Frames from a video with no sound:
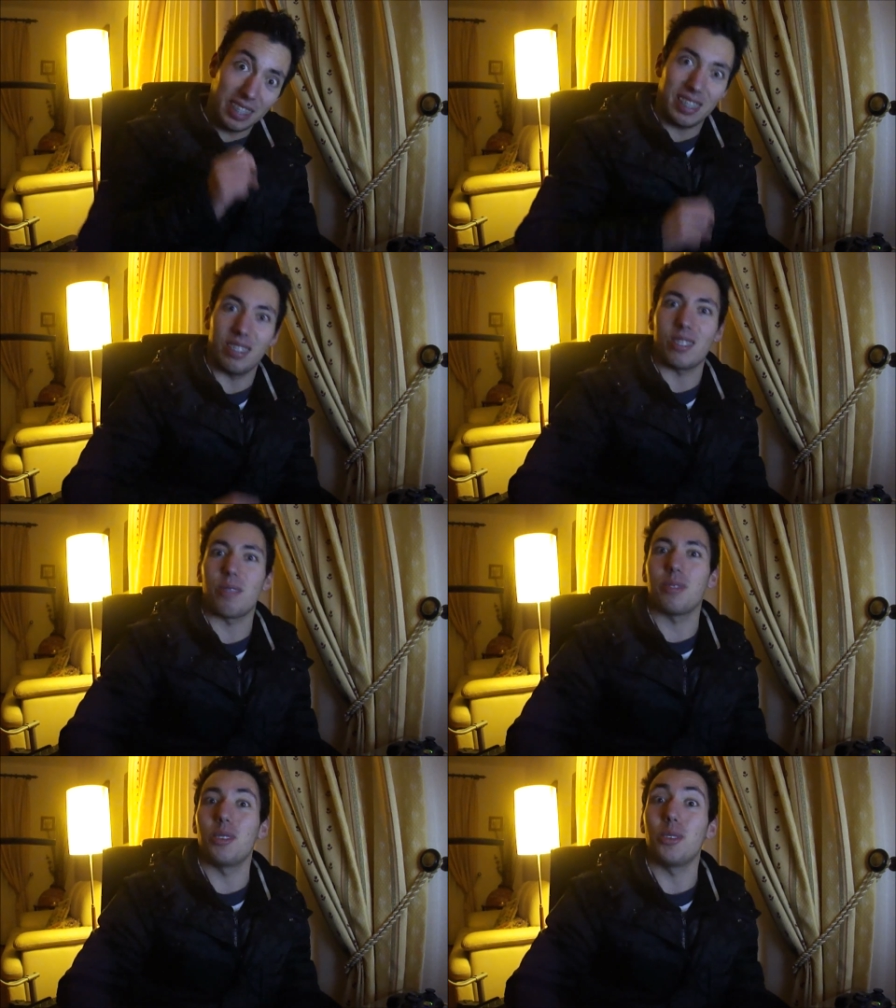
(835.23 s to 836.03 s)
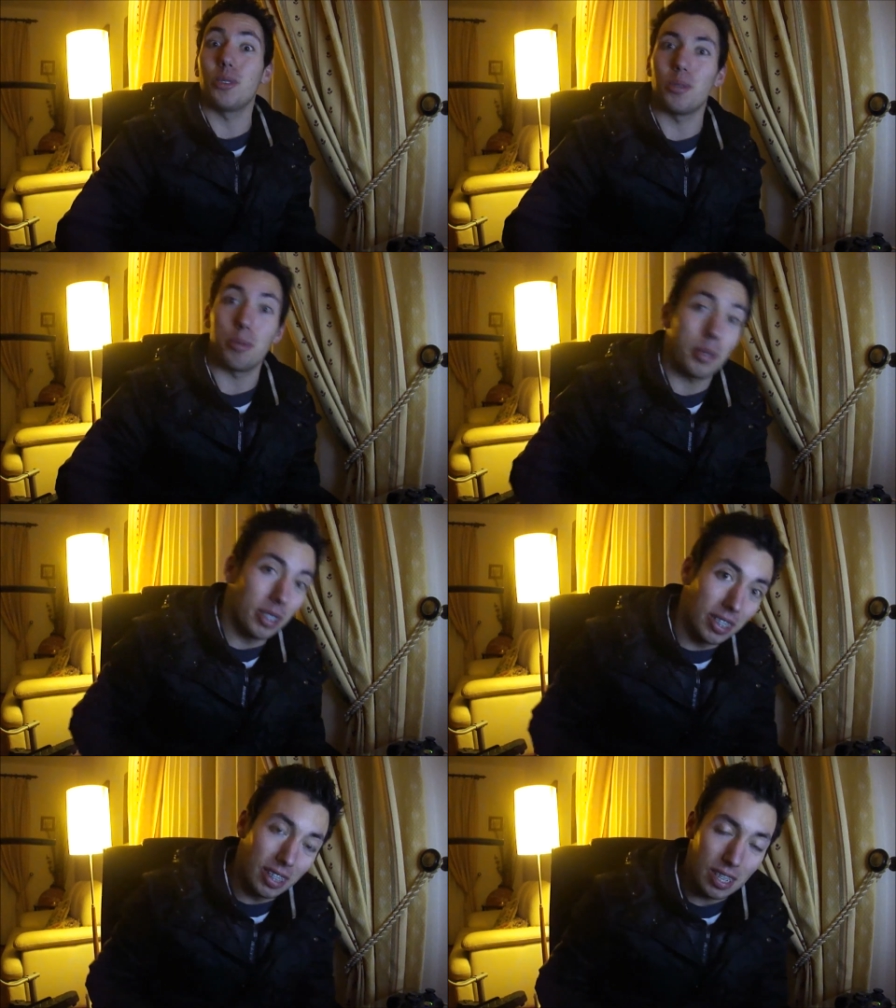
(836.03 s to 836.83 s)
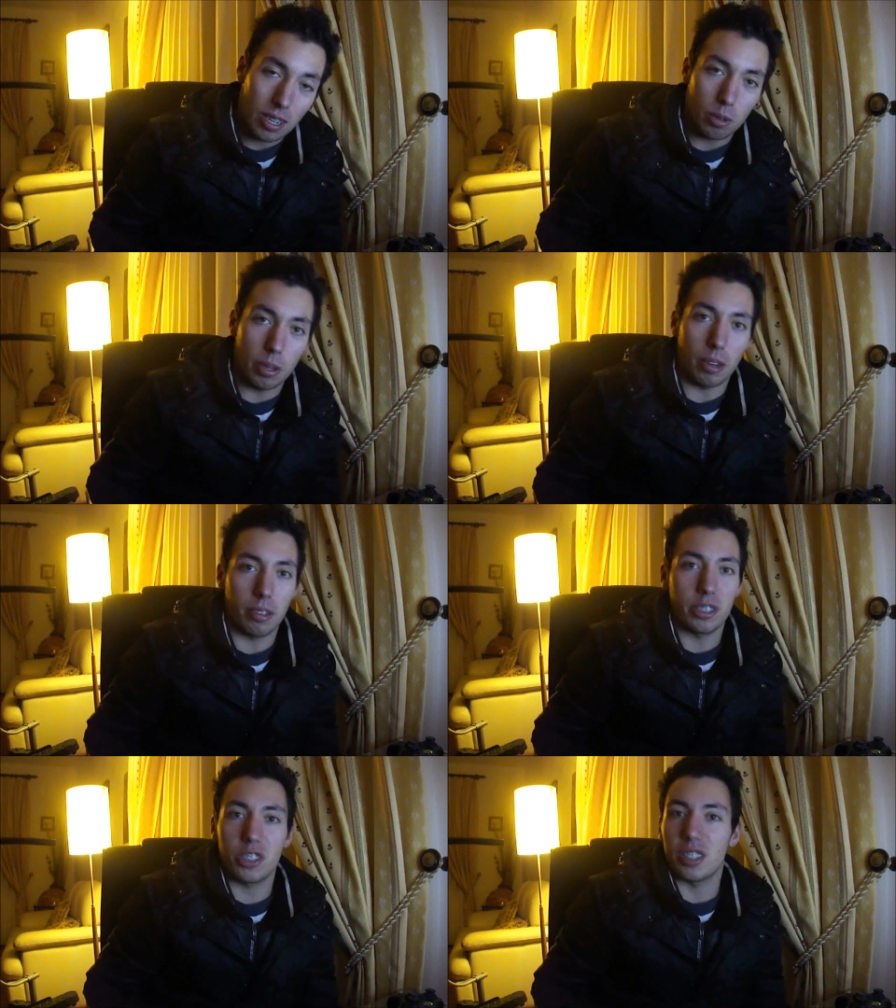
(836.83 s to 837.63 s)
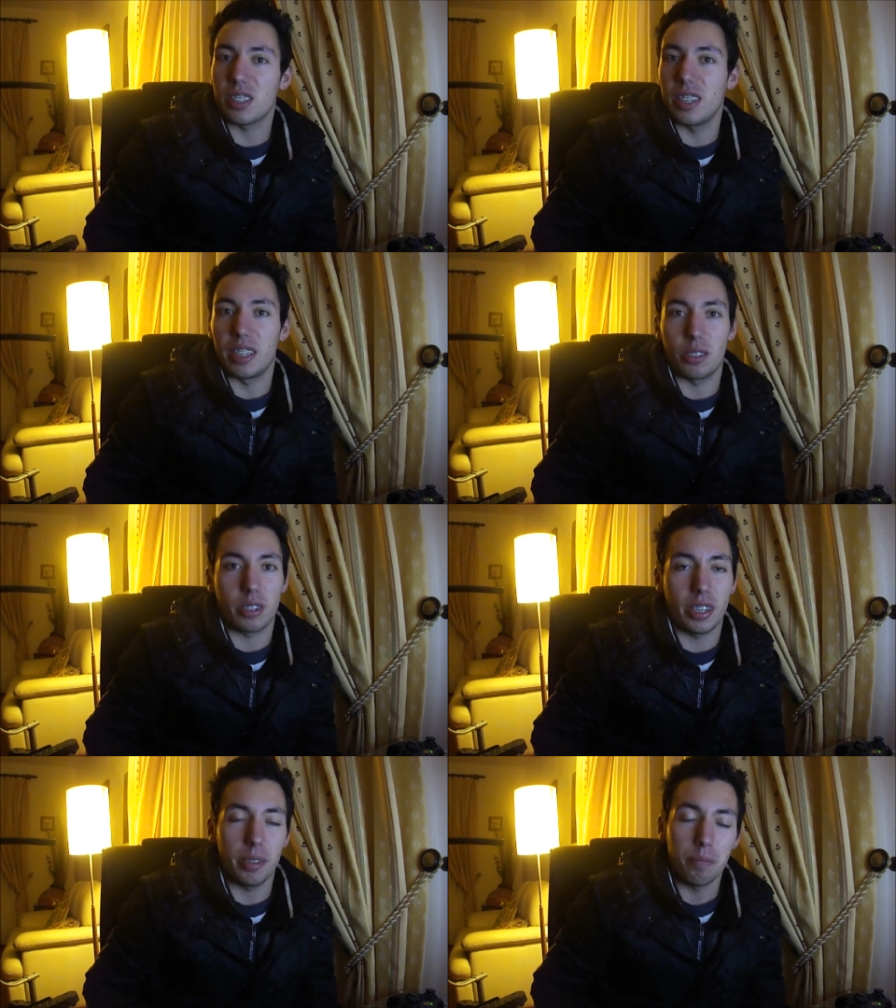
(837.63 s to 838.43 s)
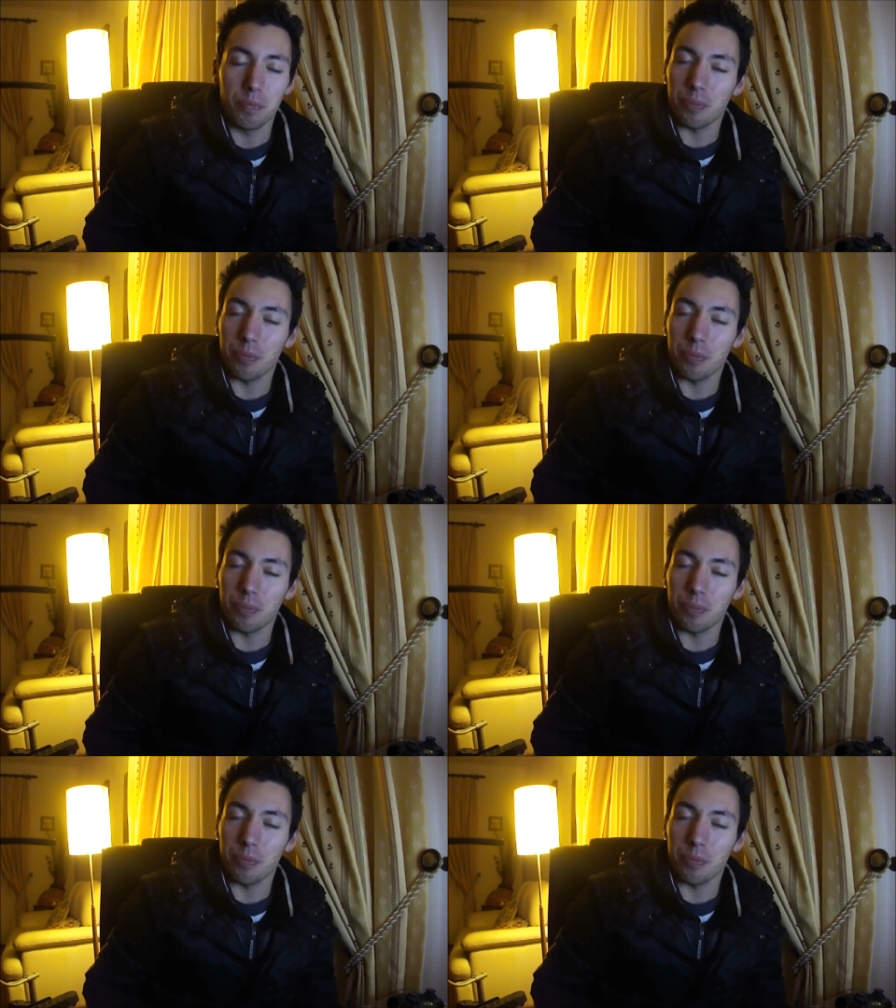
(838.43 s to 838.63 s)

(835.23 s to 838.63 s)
the, details of the YouTube. Well, it's just that, okay?